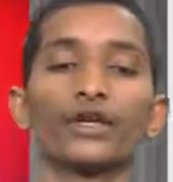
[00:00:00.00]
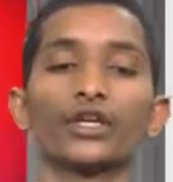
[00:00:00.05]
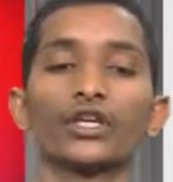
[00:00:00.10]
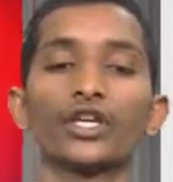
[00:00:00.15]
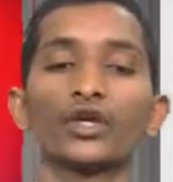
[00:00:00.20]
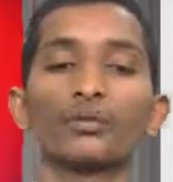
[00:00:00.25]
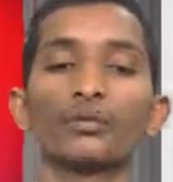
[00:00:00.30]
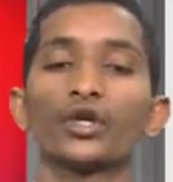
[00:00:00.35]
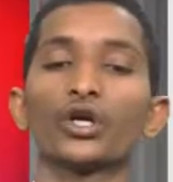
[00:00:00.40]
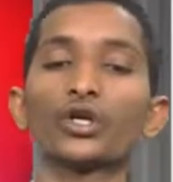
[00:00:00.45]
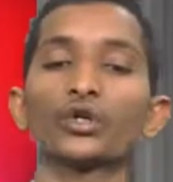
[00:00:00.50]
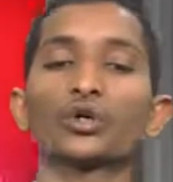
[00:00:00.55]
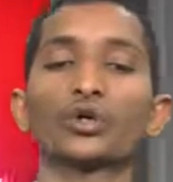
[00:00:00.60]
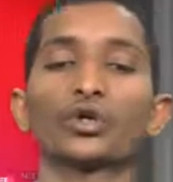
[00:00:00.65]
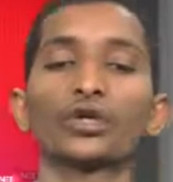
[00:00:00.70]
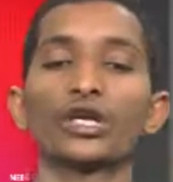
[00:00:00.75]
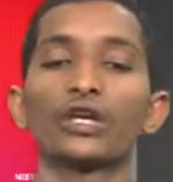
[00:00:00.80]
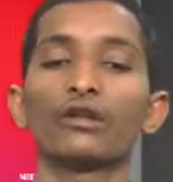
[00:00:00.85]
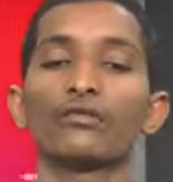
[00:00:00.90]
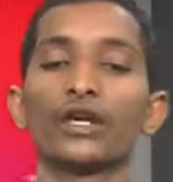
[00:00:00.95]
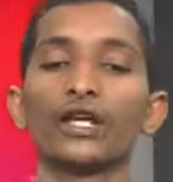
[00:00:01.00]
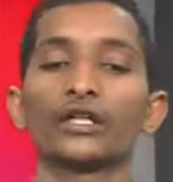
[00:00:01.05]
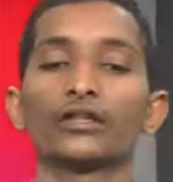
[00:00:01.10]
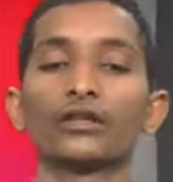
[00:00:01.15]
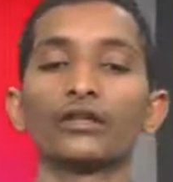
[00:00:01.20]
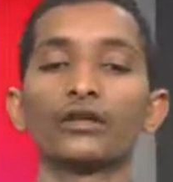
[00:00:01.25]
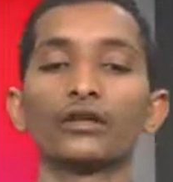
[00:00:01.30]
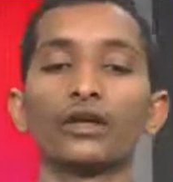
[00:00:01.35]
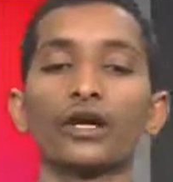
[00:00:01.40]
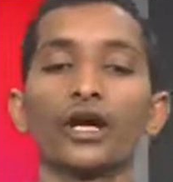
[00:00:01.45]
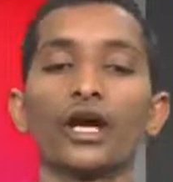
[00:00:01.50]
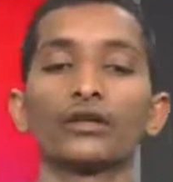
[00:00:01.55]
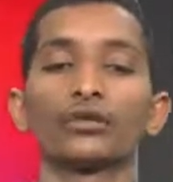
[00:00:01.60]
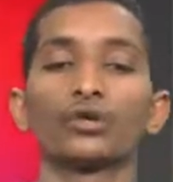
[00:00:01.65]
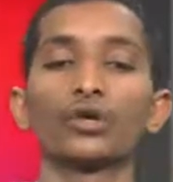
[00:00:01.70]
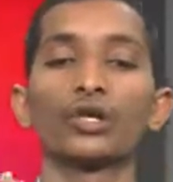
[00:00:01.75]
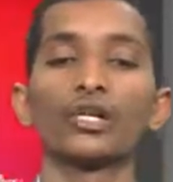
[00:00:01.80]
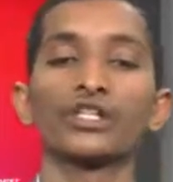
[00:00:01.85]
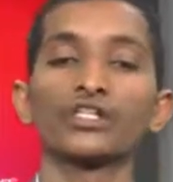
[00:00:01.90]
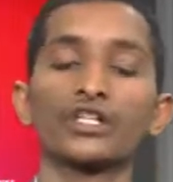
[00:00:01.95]
Keep your total weight and
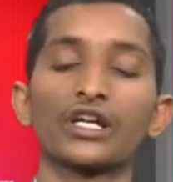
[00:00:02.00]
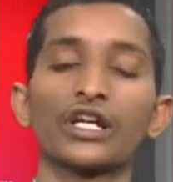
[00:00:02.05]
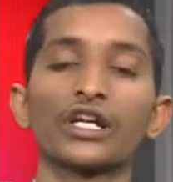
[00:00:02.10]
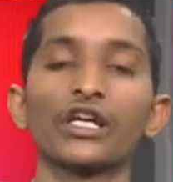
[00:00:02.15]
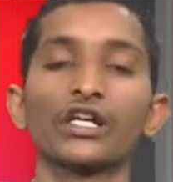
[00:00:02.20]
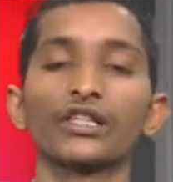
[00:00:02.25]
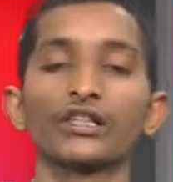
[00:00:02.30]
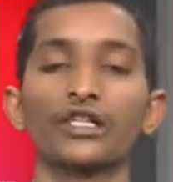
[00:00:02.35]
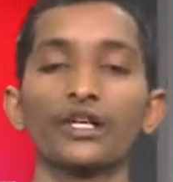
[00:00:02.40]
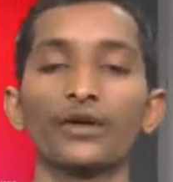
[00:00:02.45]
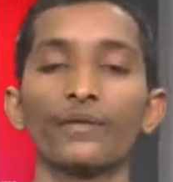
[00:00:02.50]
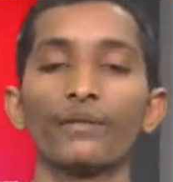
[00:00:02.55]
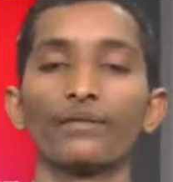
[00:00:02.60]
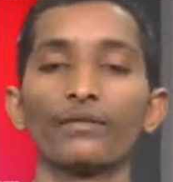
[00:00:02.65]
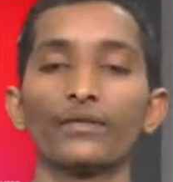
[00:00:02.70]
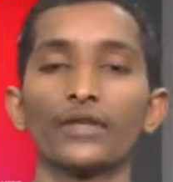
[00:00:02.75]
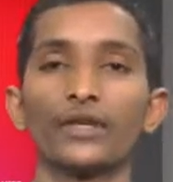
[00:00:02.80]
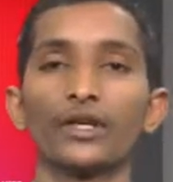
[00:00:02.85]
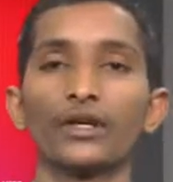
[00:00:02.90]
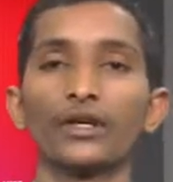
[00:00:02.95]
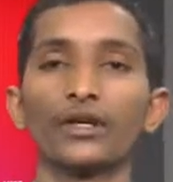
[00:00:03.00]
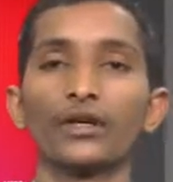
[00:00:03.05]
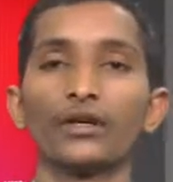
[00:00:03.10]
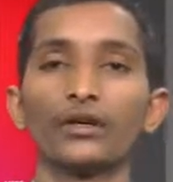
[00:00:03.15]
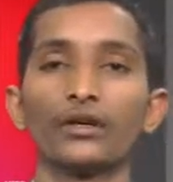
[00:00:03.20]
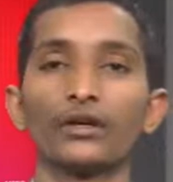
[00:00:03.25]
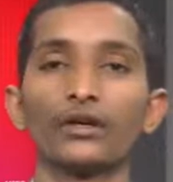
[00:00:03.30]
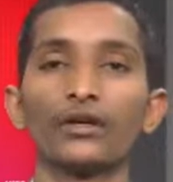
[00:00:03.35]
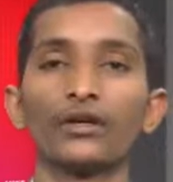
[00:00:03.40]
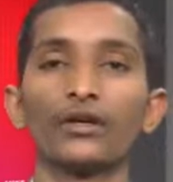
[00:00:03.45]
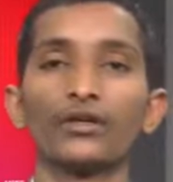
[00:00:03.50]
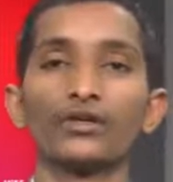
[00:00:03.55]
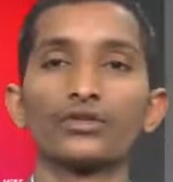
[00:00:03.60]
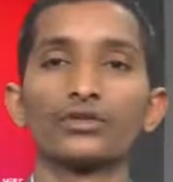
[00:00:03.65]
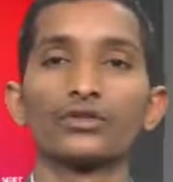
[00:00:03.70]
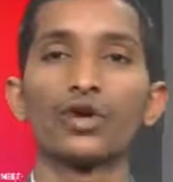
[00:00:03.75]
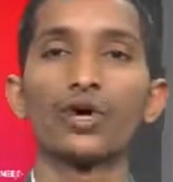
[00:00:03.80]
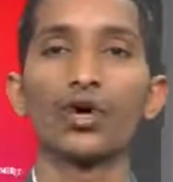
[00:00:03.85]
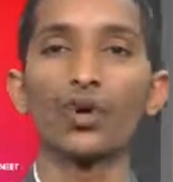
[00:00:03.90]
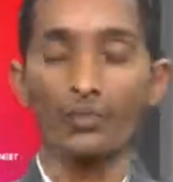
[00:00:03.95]
cholesterol healthy.
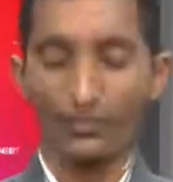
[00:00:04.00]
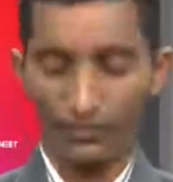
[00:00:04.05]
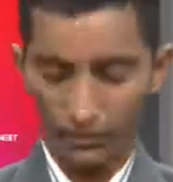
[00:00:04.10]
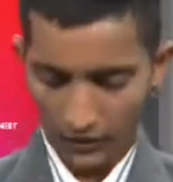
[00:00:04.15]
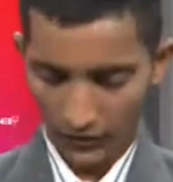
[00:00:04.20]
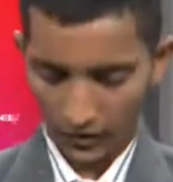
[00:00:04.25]
So